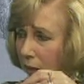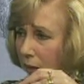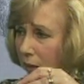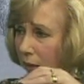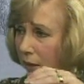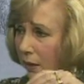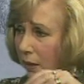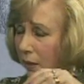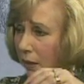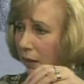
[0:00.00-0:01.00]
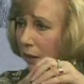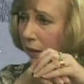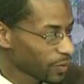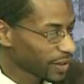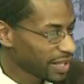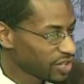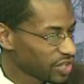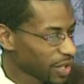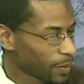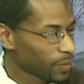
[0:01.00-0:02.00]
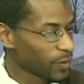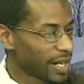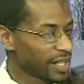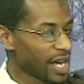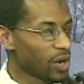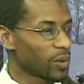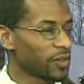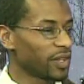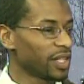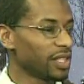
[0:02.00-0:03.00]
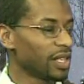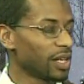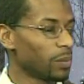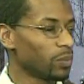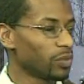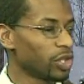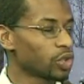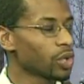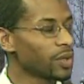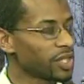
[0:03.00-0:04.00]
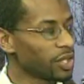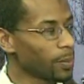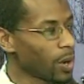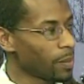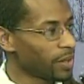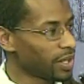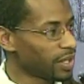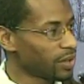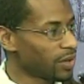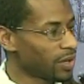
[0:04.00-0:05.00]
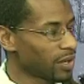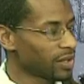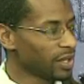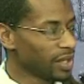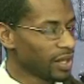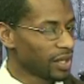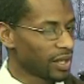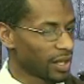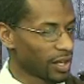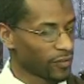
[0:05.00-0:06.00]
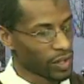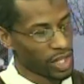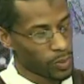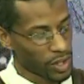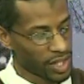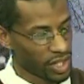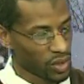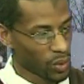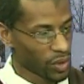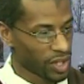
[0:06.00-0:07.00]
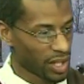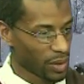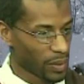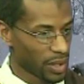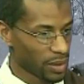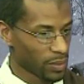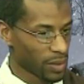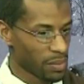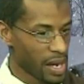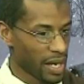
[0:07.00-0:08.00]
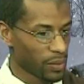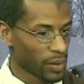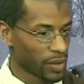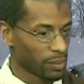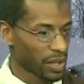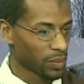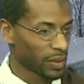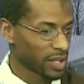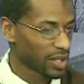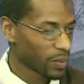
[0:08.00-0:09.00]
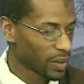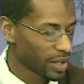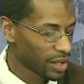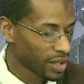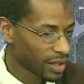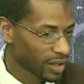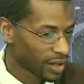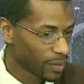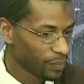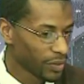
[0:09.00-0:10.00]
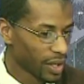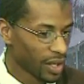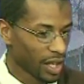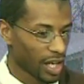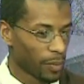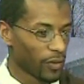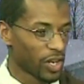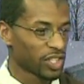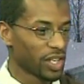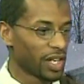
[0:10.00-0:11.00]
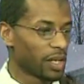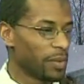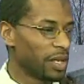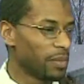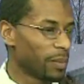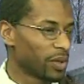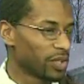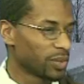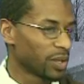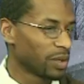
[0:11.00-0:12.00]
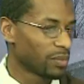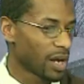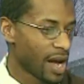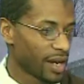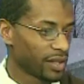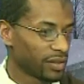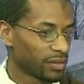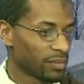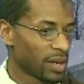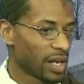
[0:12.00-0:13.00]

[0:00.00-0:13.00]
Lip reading: I have a pretty good relationship right now with the truancy department in our for Lynchburg City Schools here. We met with, and when I say we, a couple of our steering committee members and my